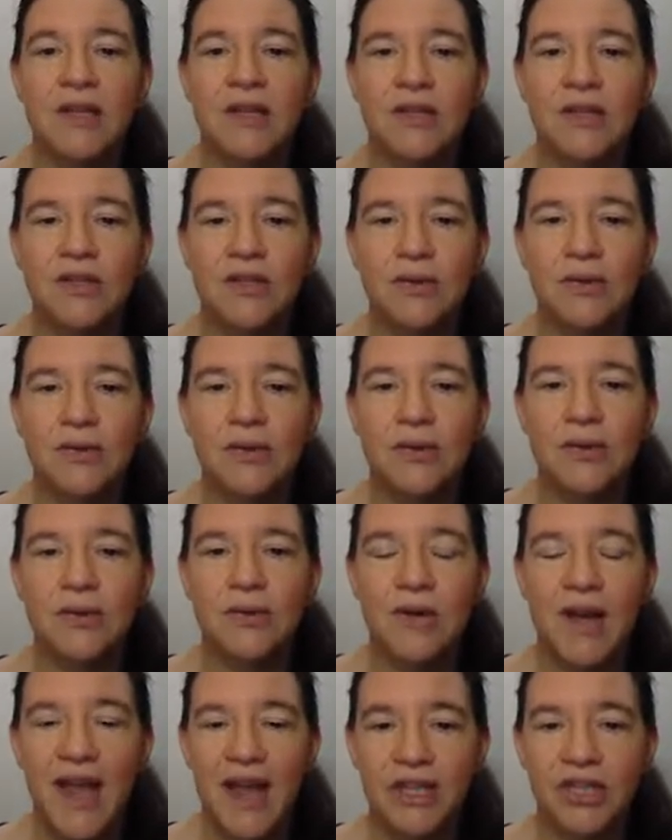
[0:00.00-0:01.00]
So
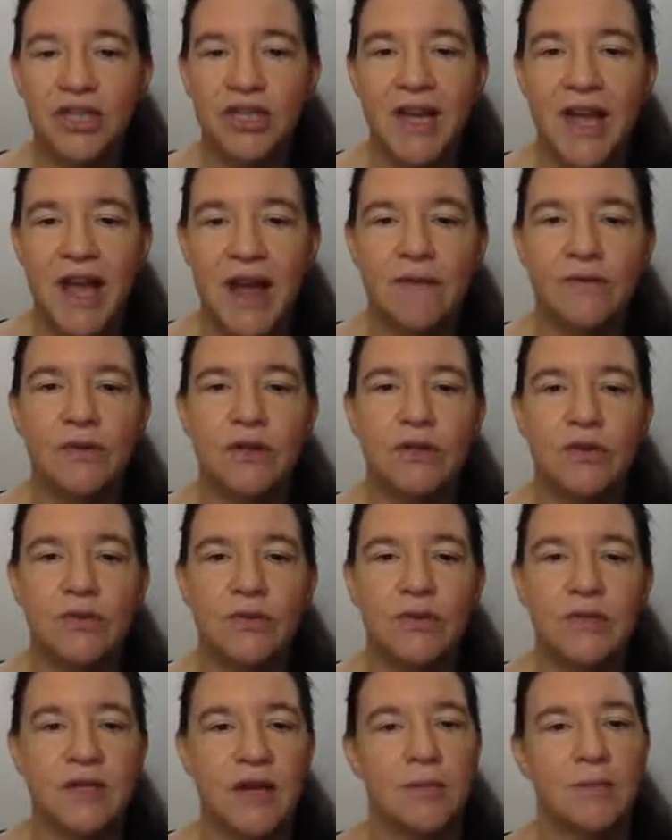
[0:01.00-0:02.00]
you actually have to do
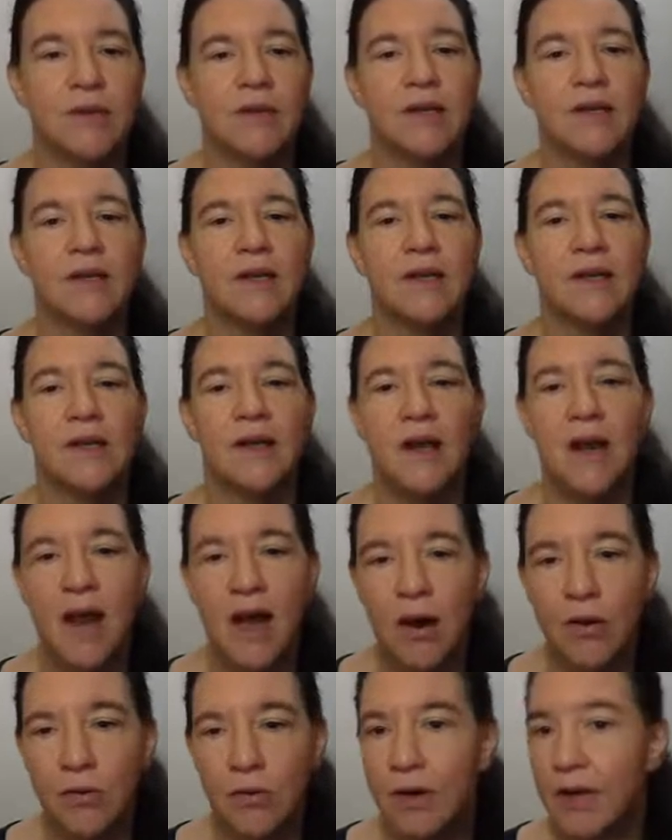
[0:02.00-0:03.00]
something
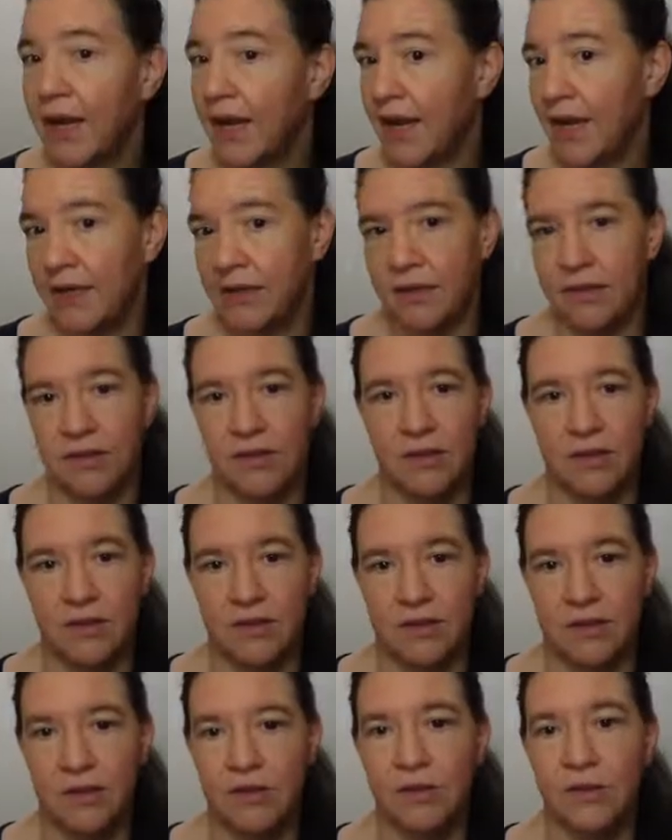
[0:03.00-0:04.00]
now. And
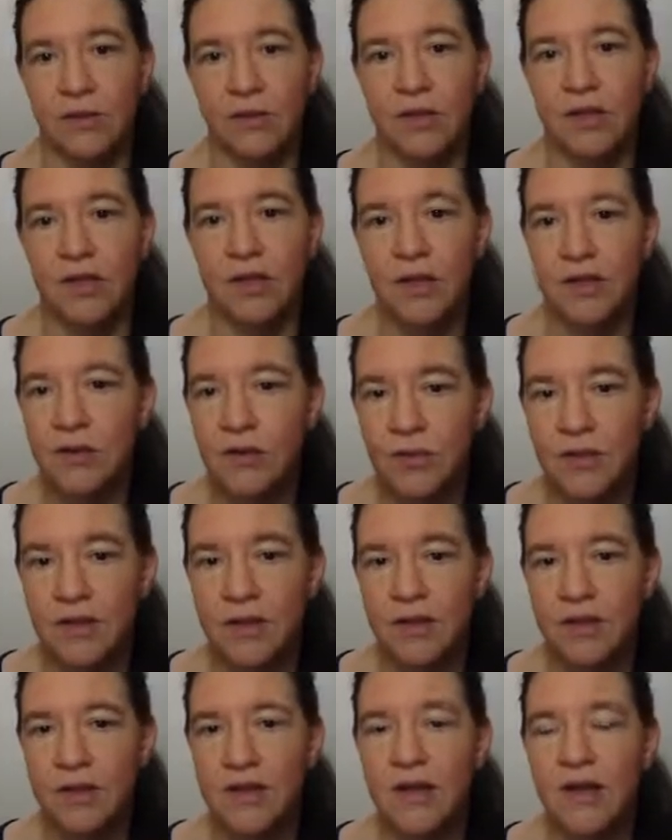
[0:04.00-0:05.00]
so the
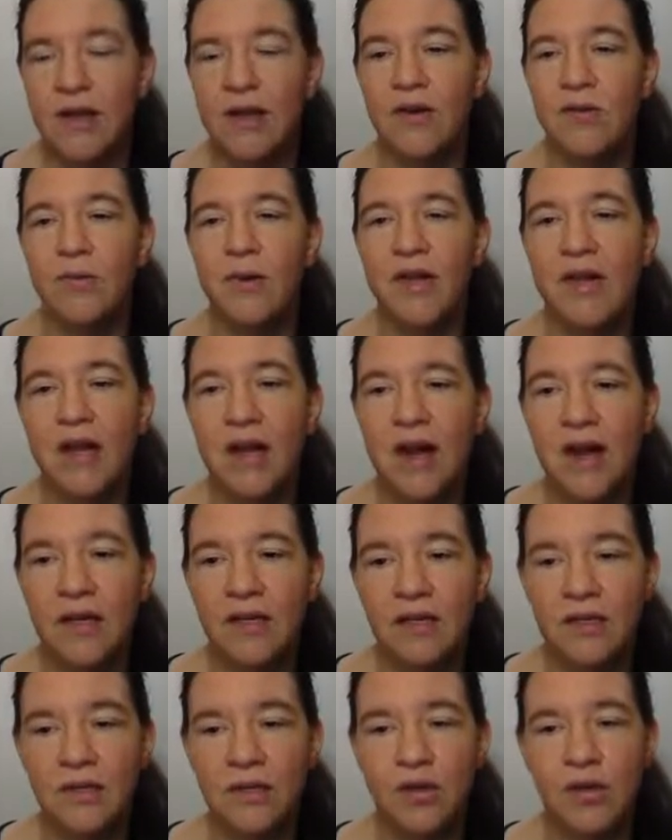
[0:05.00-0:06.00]
user, we
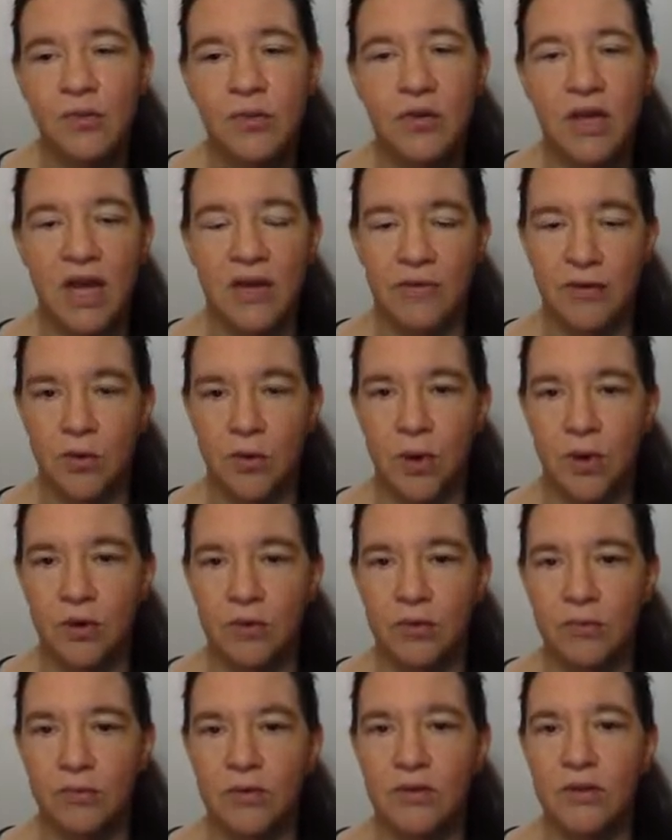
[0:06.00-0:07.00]
can't assume to have a quantum
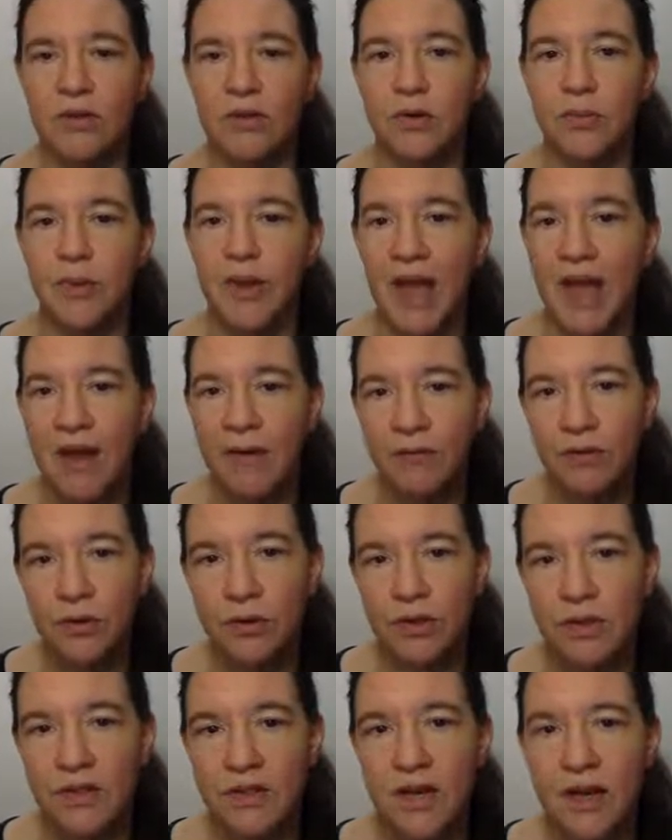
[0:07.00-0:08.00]
computer. So we have to
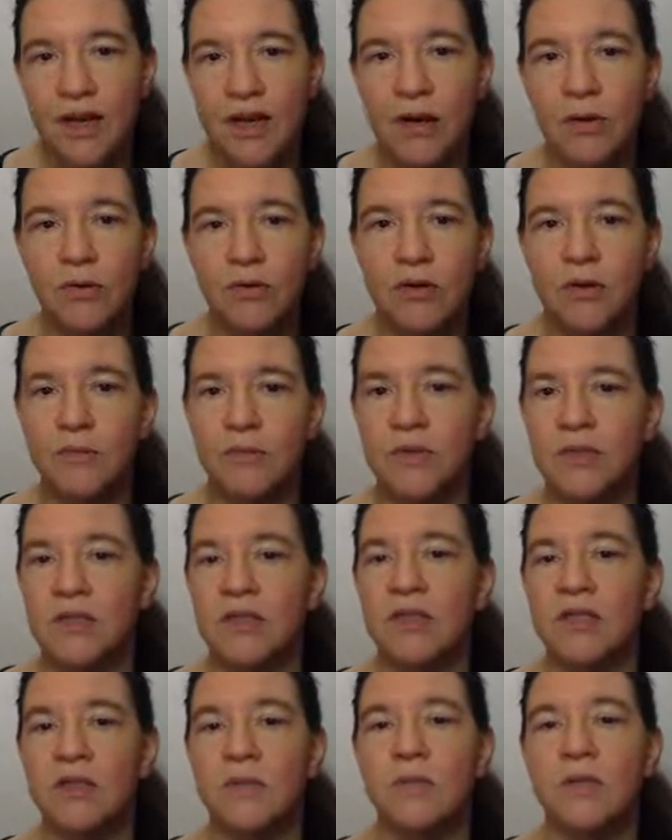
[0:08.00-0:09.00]
design our crypto
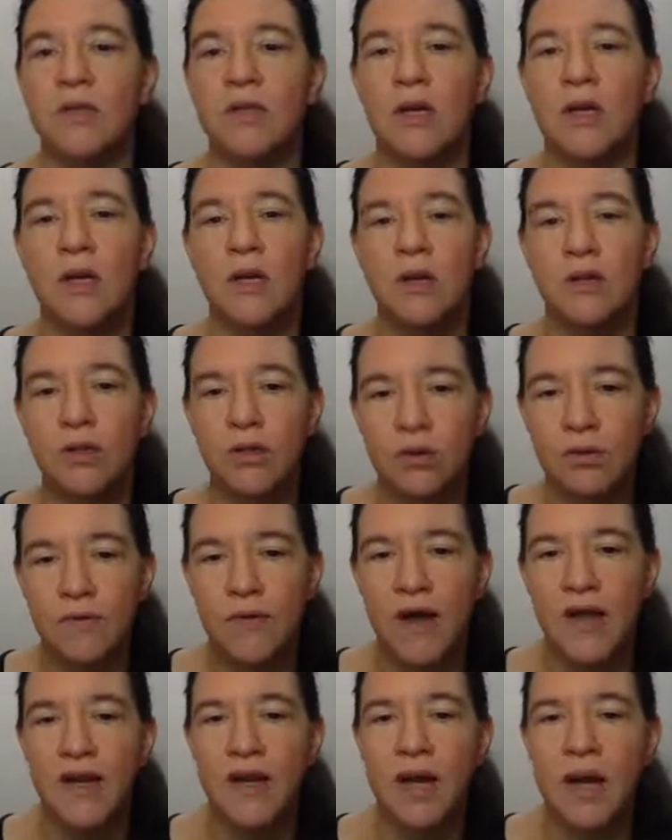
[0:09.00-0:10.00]
systems to
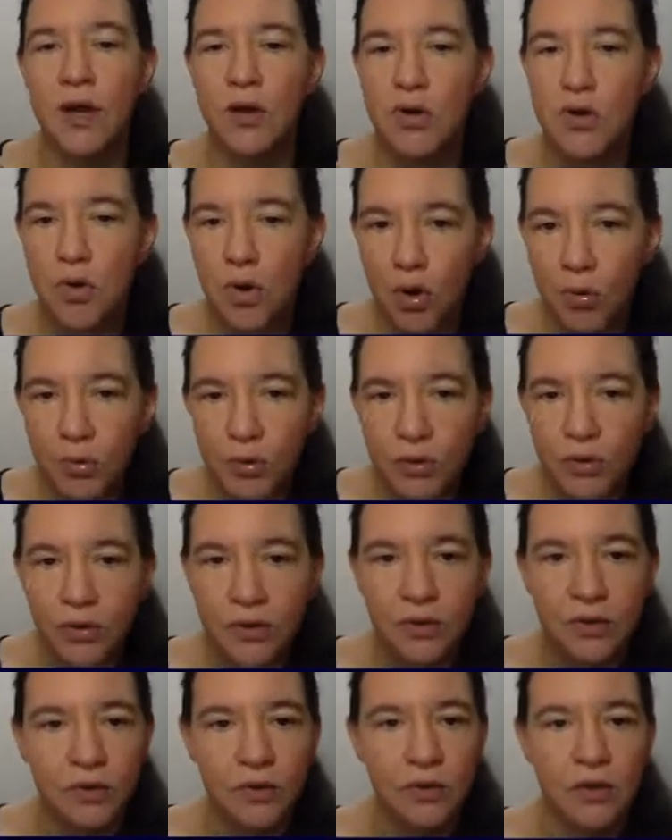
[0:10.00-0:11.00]
run on
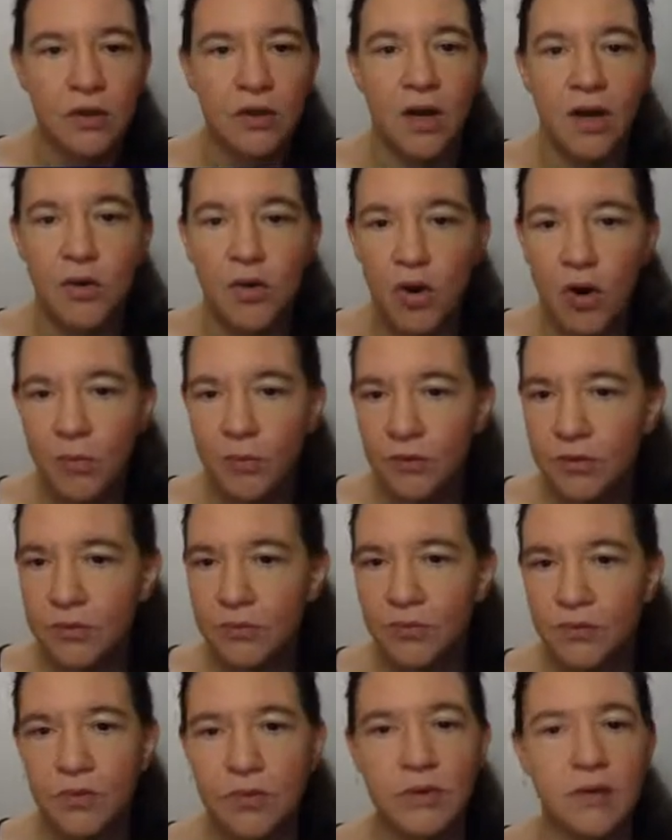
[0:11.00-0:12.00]
normal
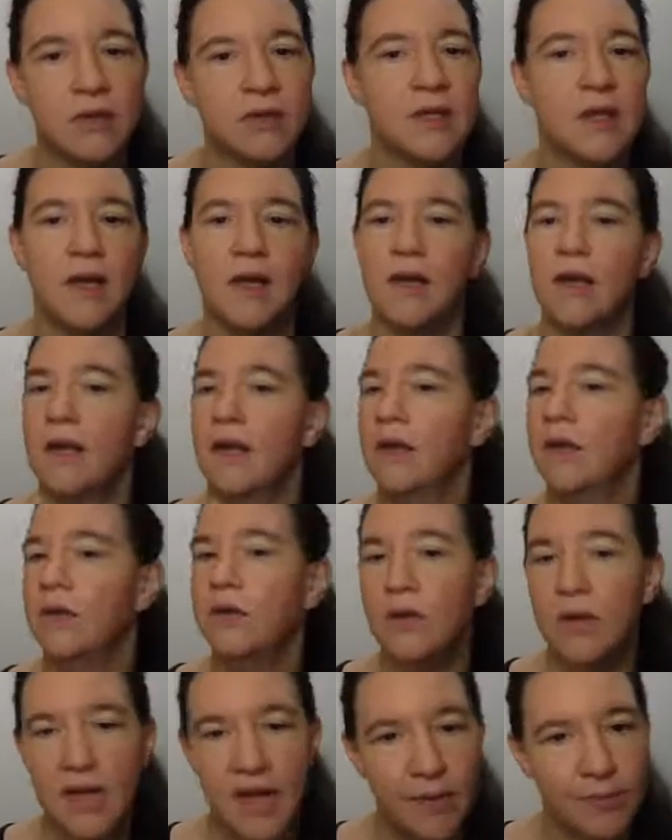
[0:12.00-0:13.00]
computers,
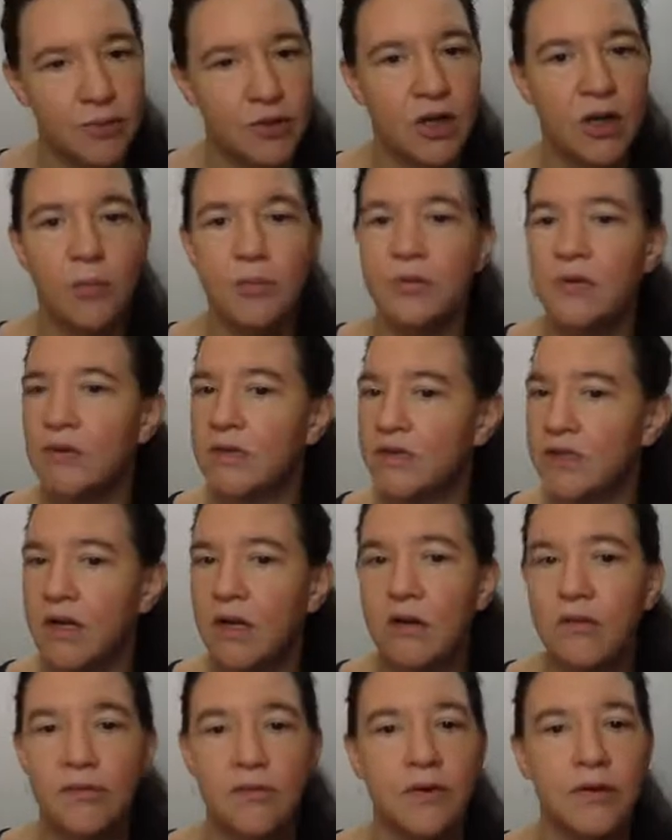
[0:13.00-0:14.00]
your laptop, your
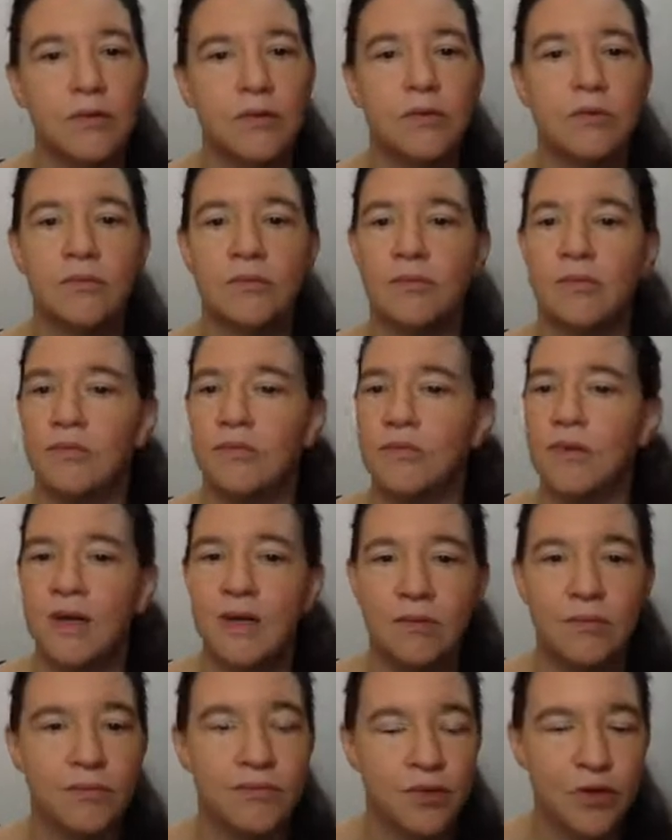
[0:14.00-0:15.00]
cell phone,
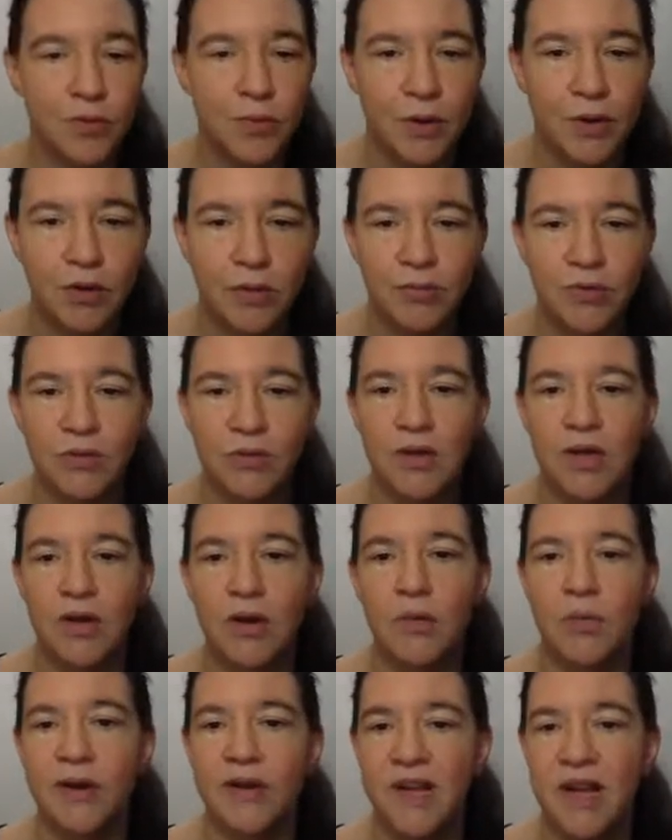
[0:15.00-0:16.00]
well, supercomputing
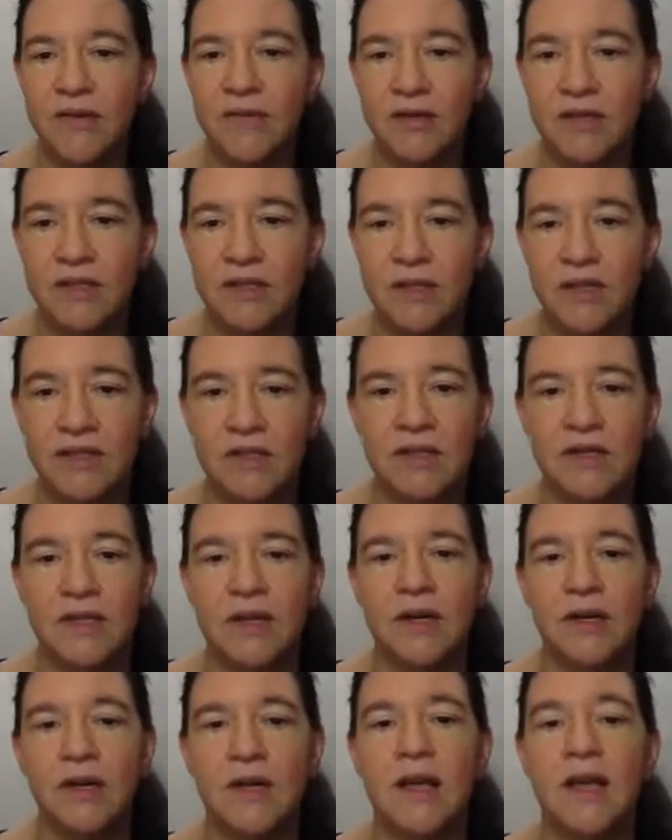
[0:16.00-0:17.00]
or whatever is
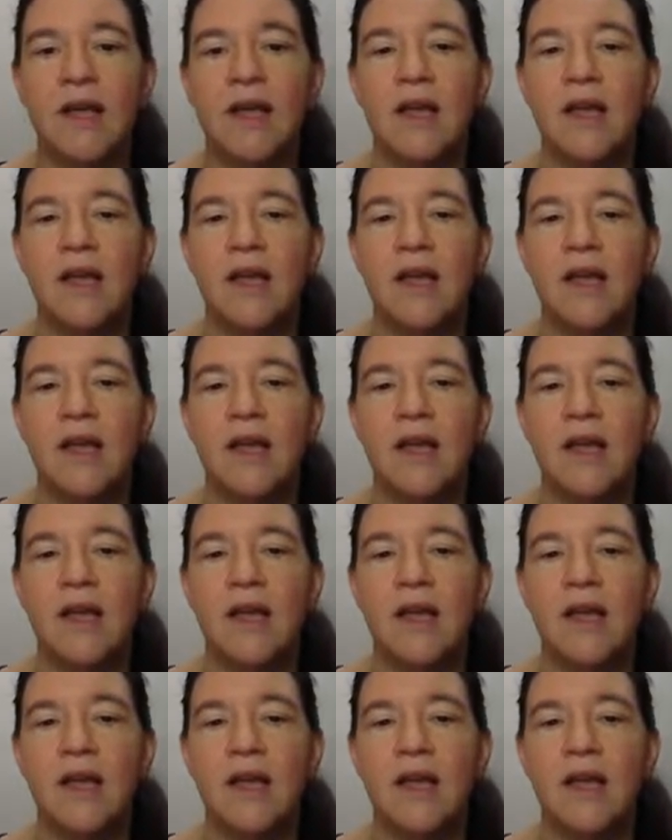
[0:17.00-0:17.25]
necessary.